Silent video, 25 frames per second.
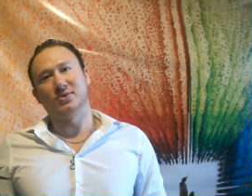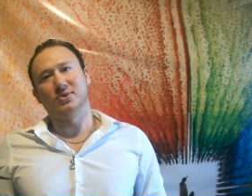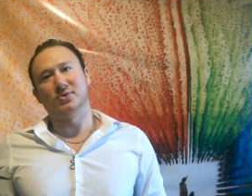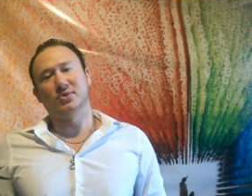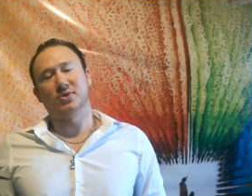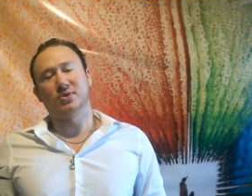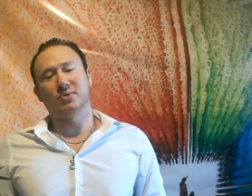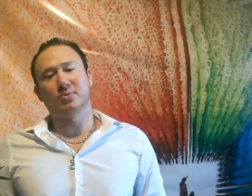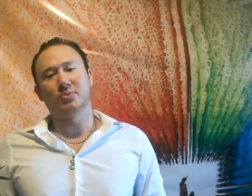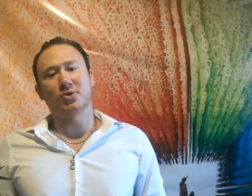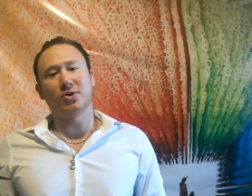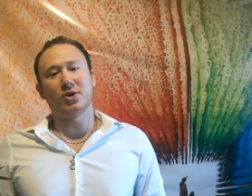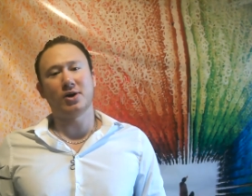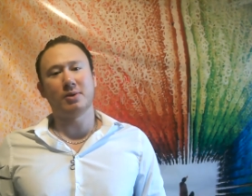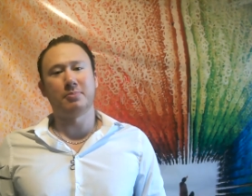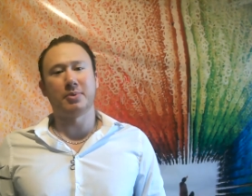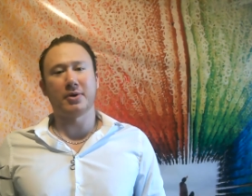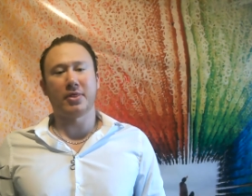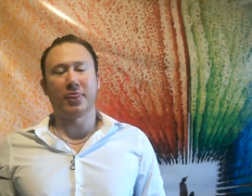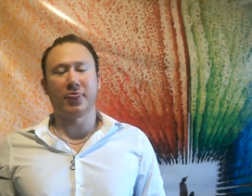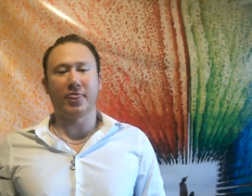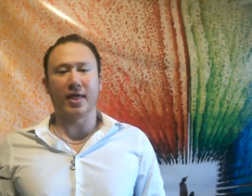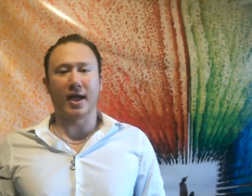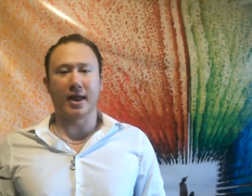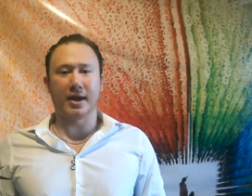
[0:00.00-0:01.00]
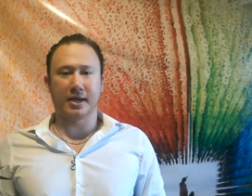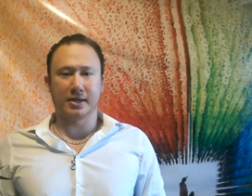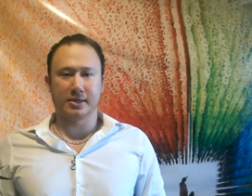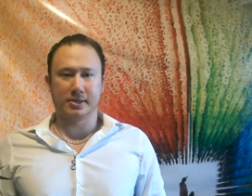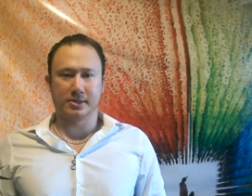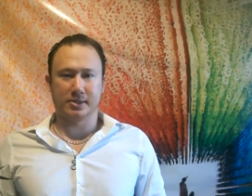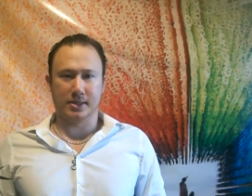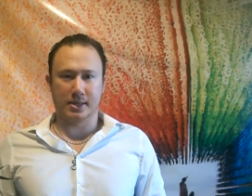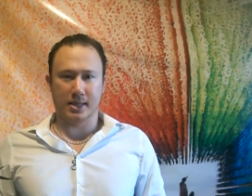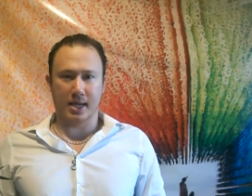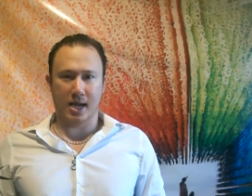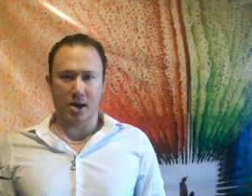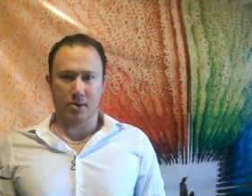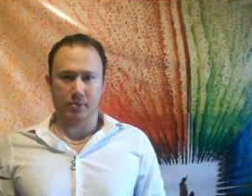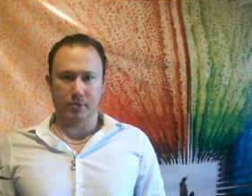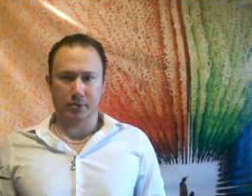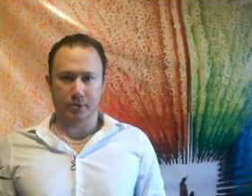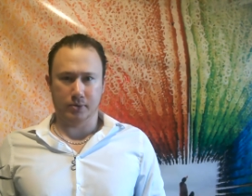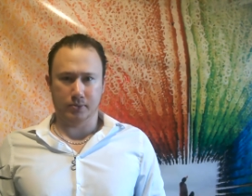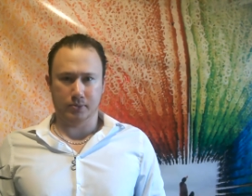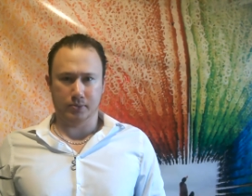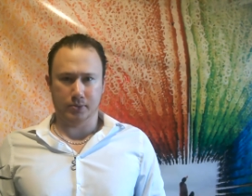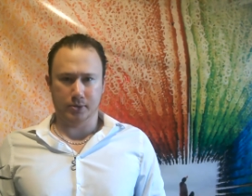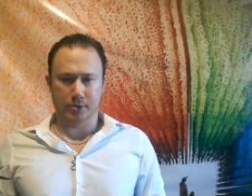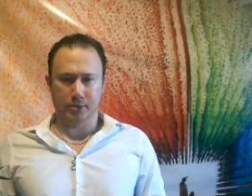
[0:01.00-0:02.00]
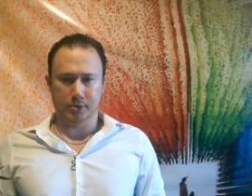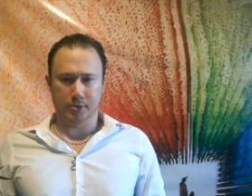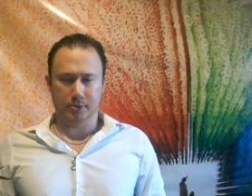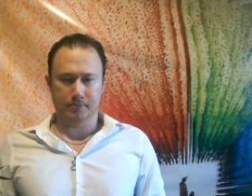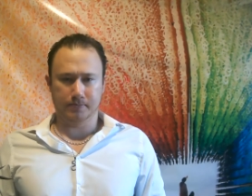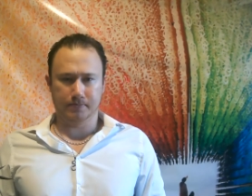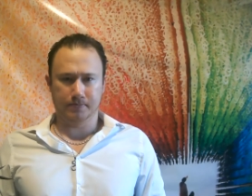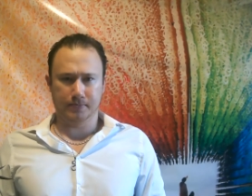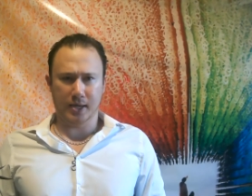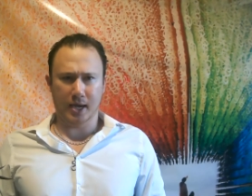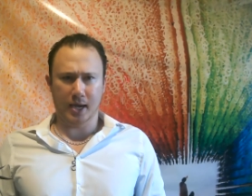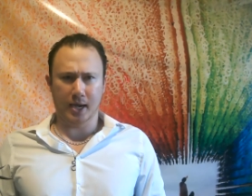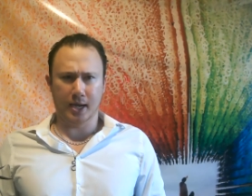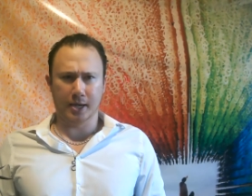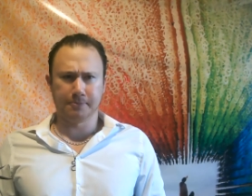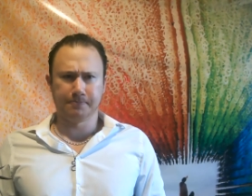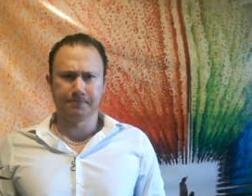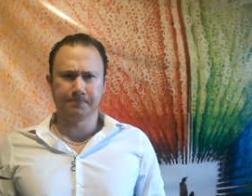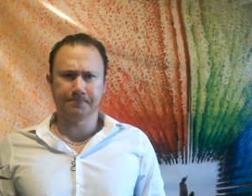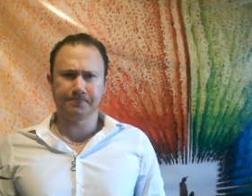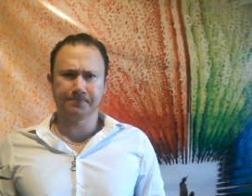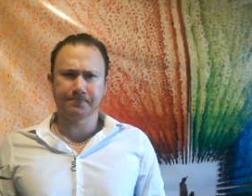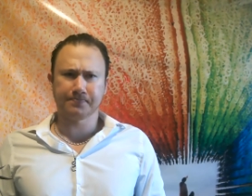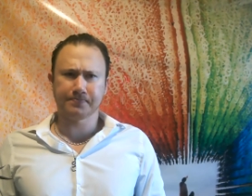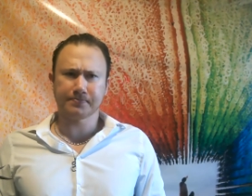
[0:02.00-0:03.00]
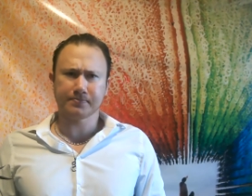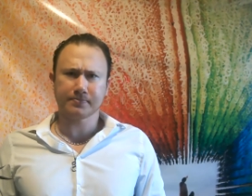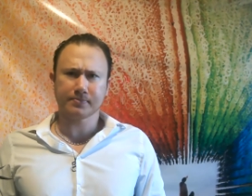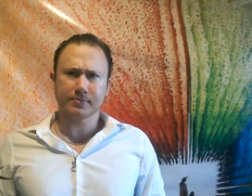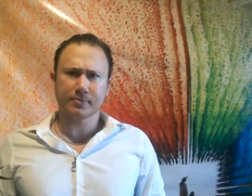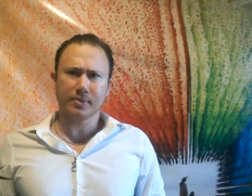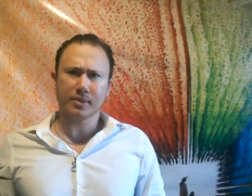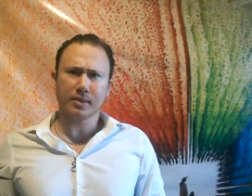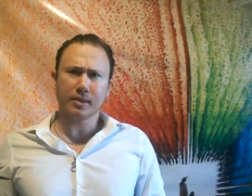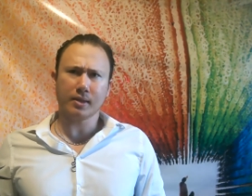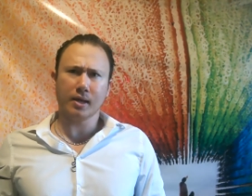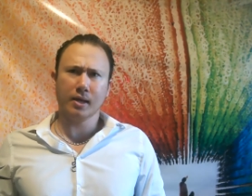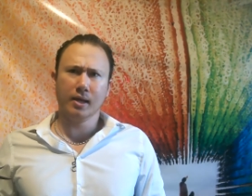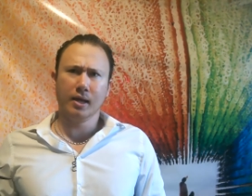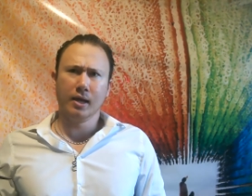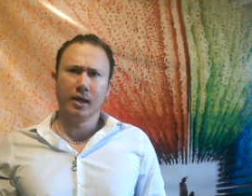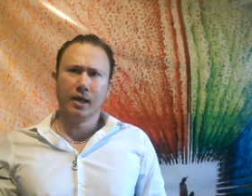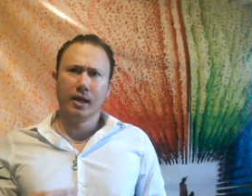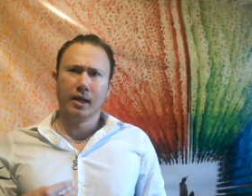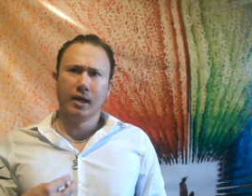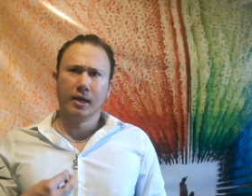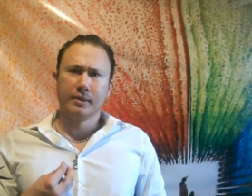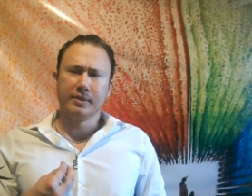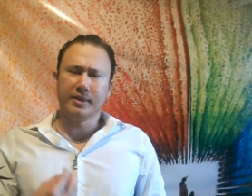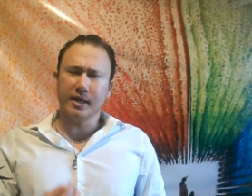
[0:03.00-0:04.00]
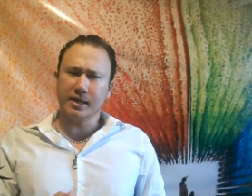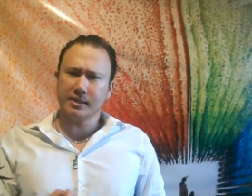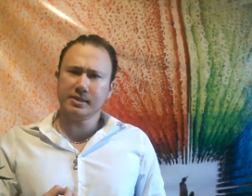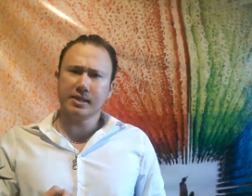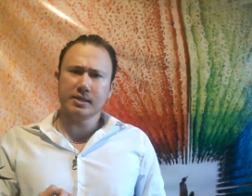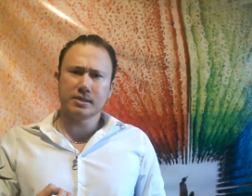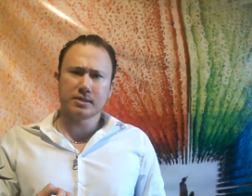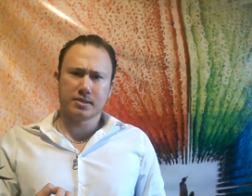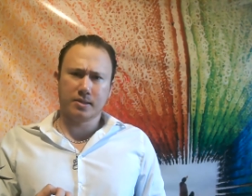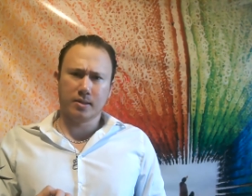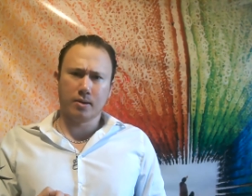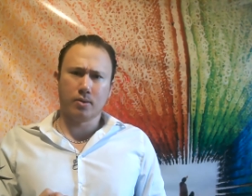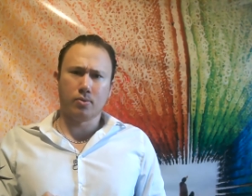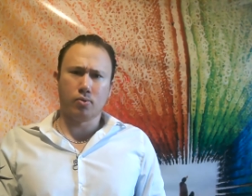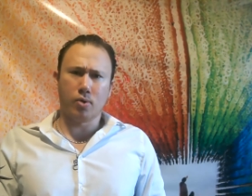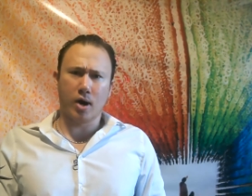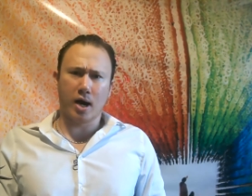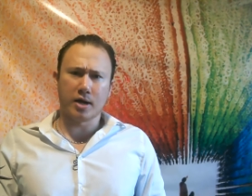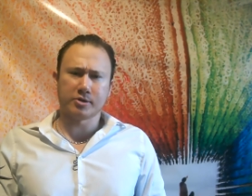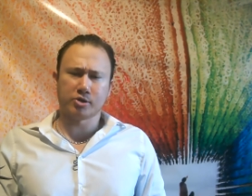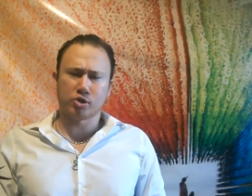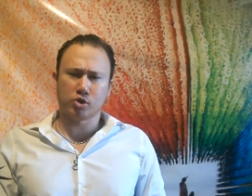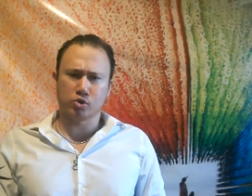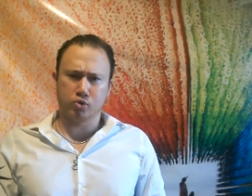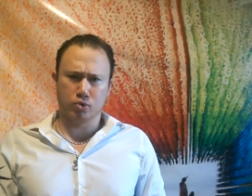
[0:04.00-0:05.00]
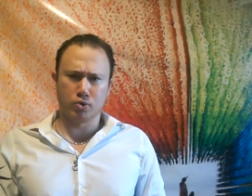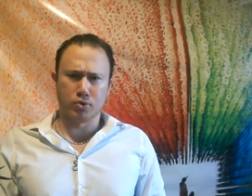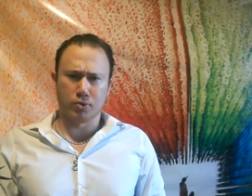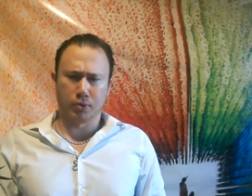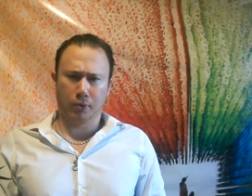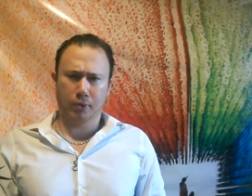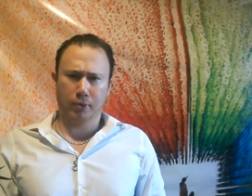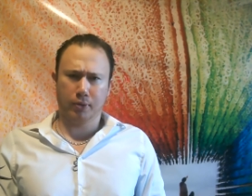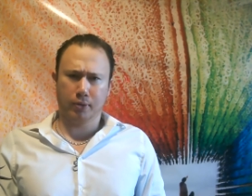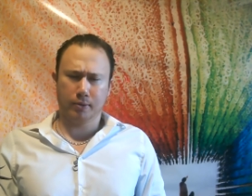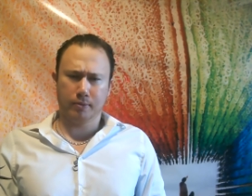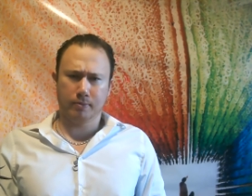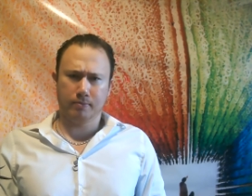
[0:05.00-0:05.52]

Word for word: You're more empathetic to the outward world. And this is the one truth.